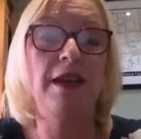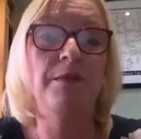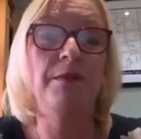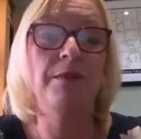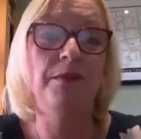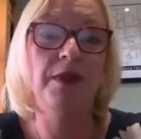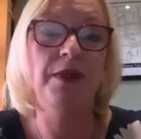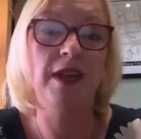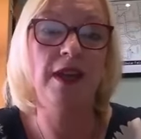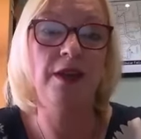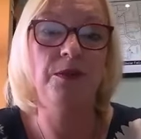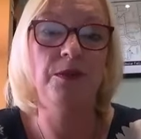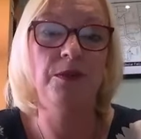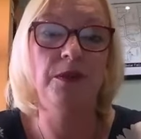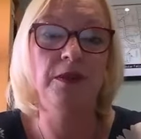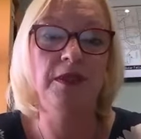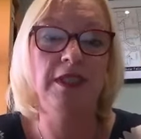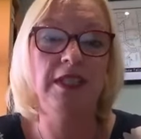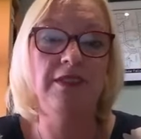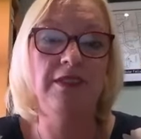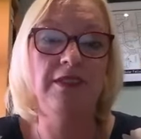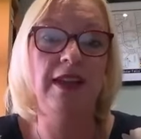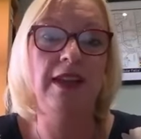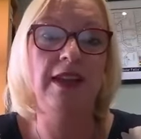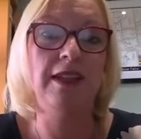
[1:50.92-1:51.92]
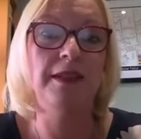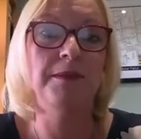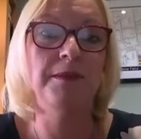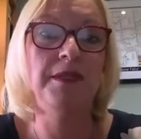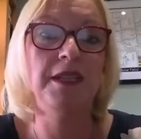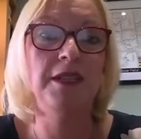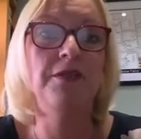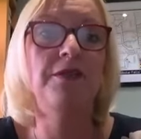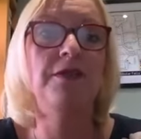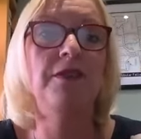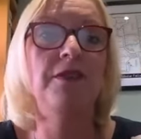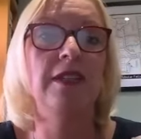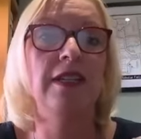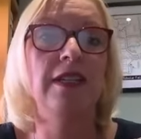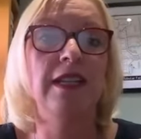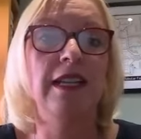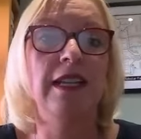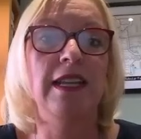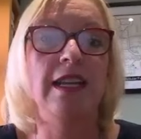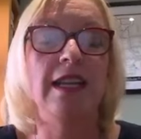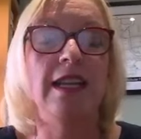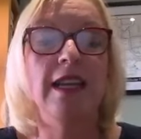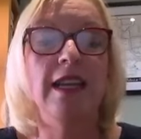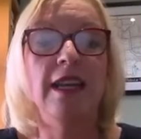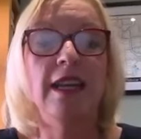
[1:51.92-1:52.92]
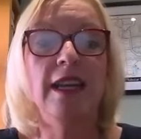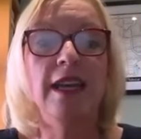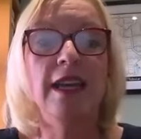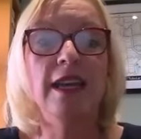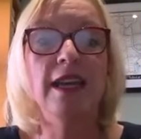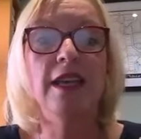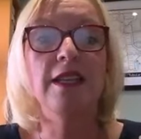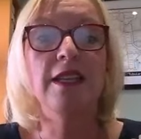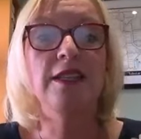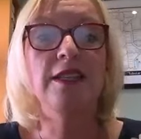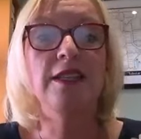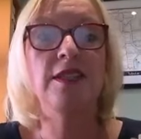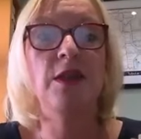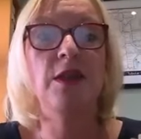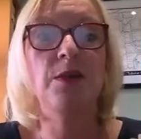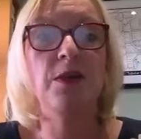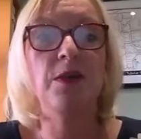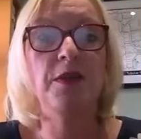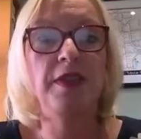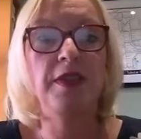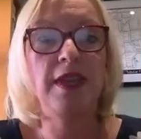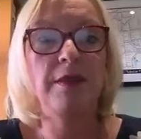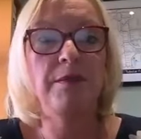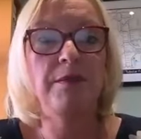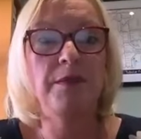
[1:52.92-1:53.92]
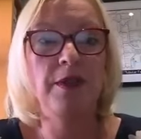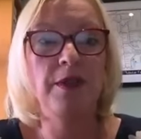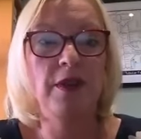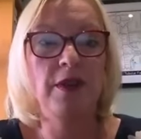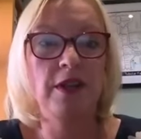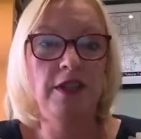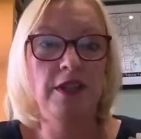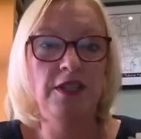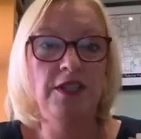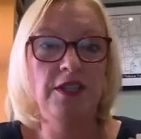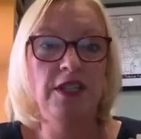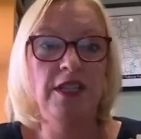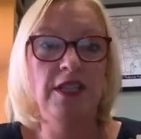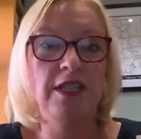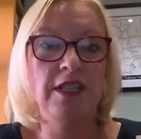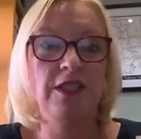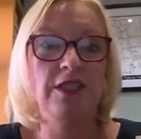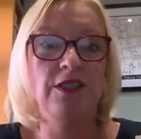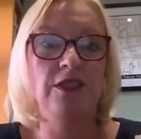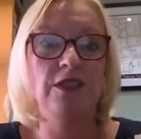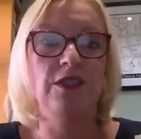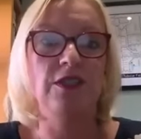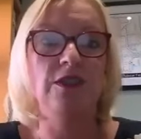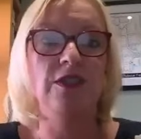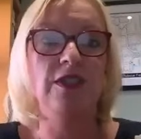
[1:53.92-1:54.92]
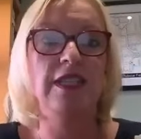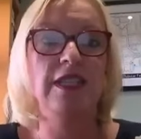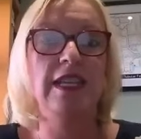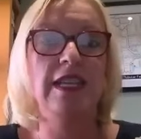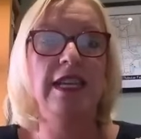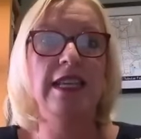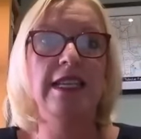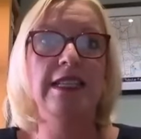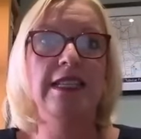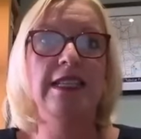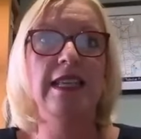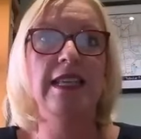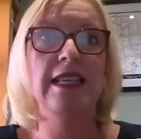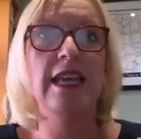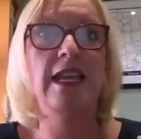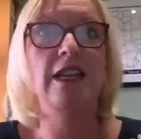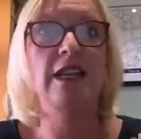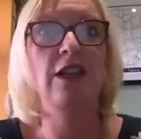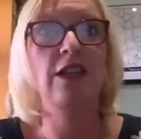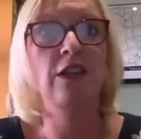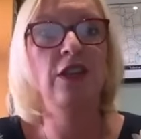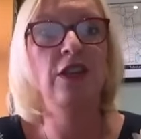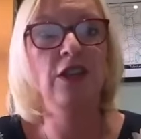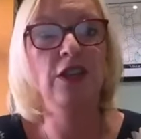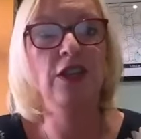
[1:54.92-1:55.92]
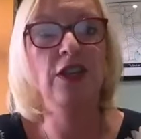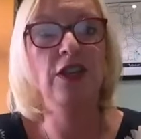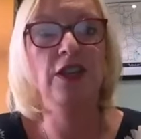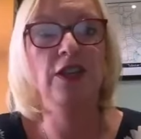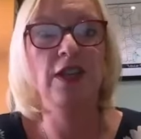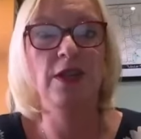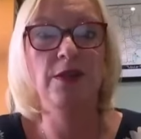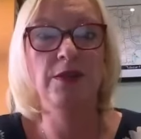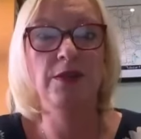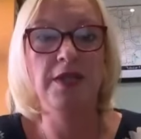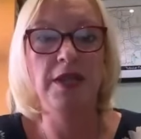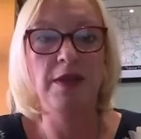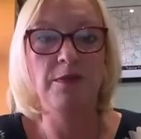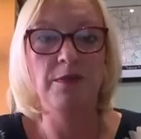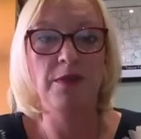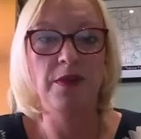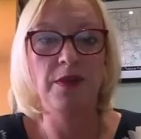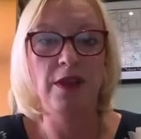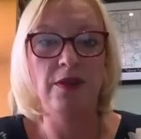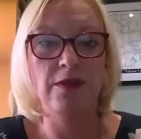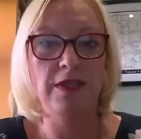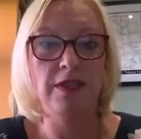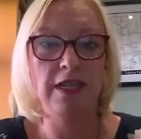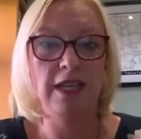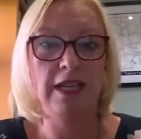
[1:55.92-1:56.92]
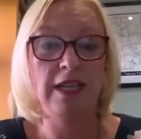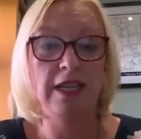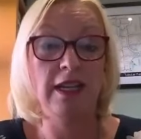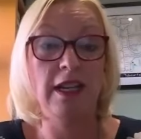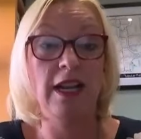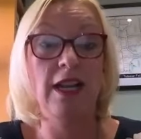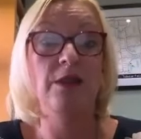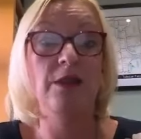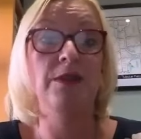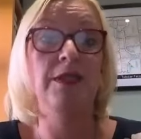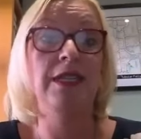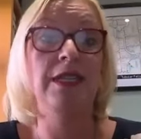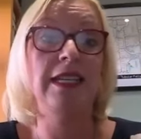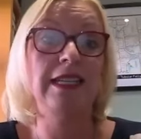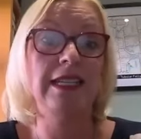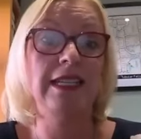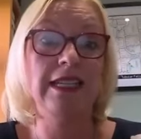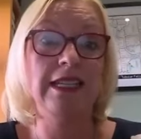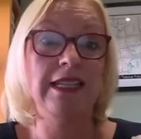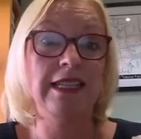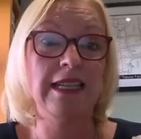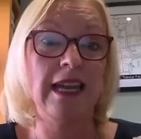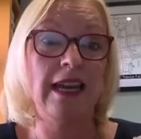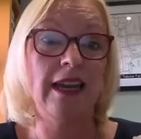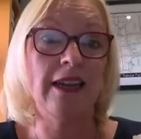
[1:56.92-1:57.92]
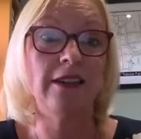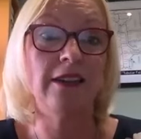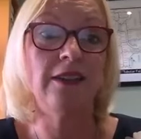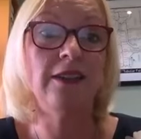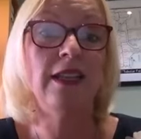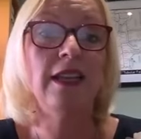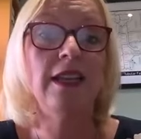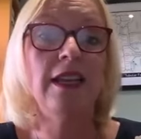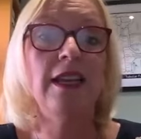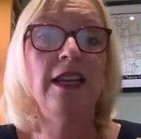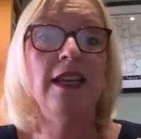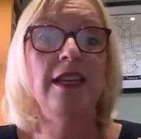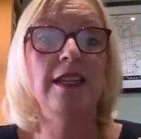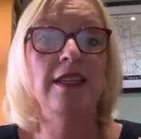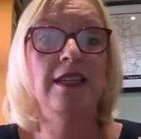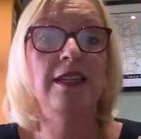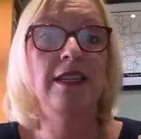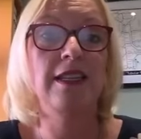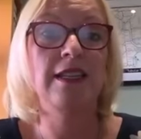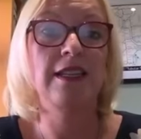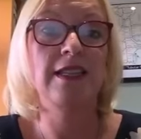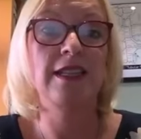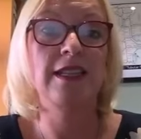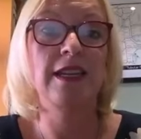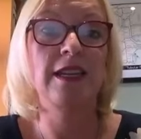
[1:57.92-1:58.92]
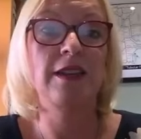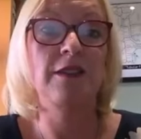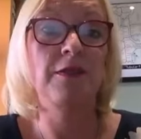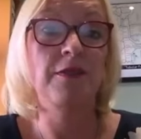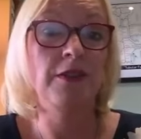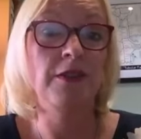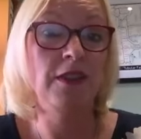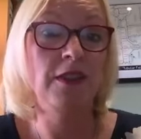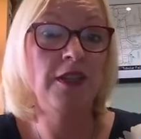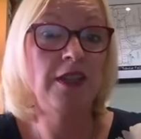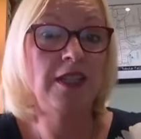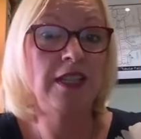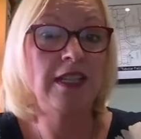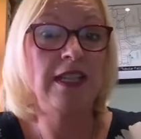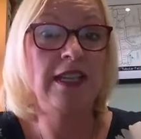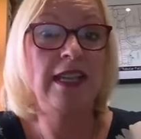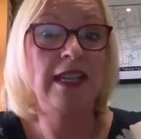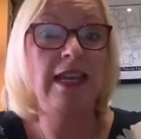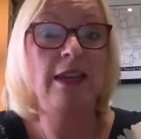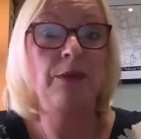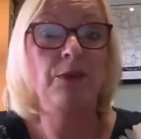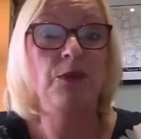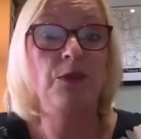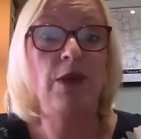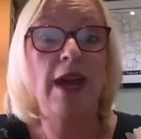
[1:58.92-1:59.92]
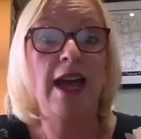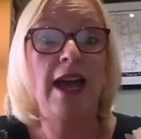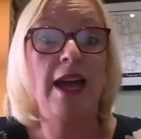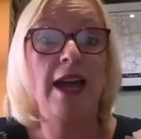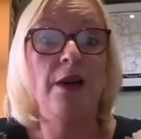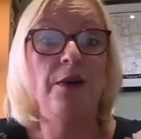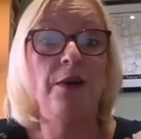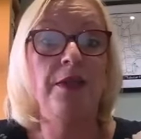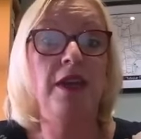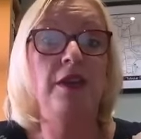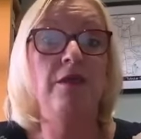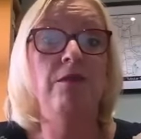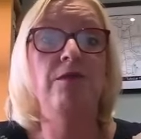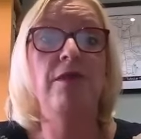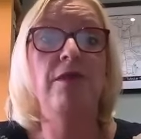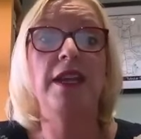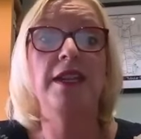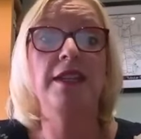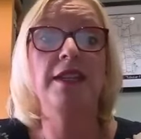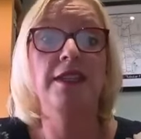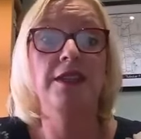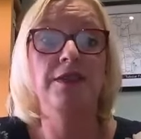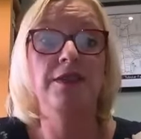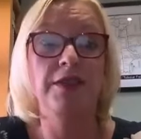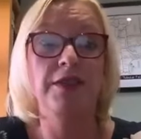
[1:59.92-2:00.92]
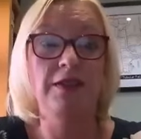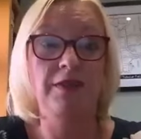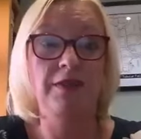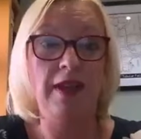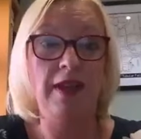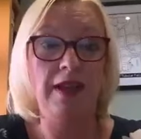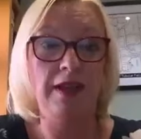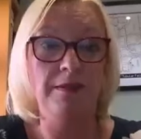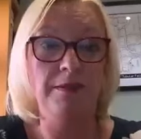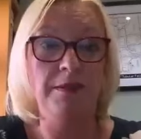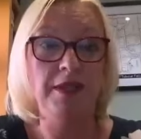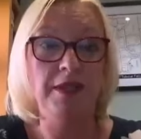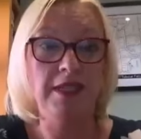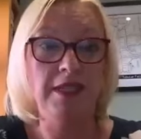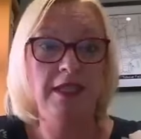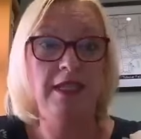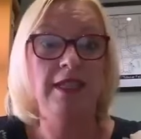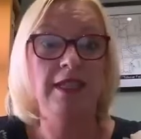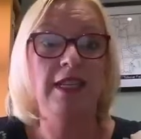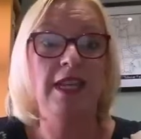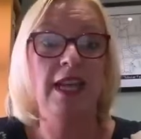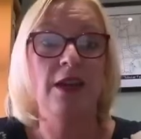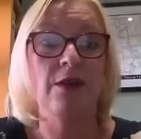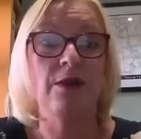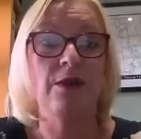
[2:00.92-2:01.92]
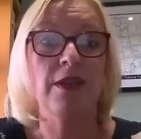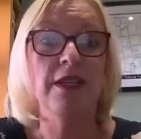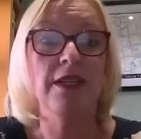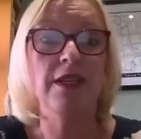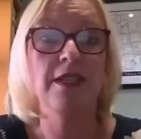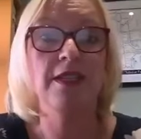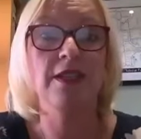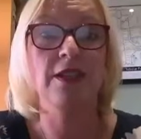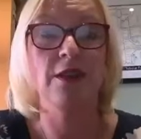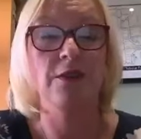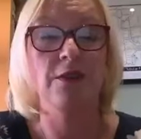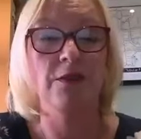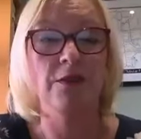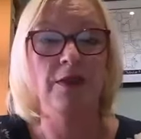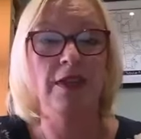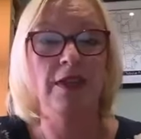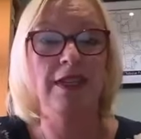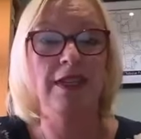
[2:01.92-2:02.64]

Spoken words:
embryo will develop differently. So what the embryologist does is then look at those embryos in a closer detail to see firstly how their rate of development is going. So for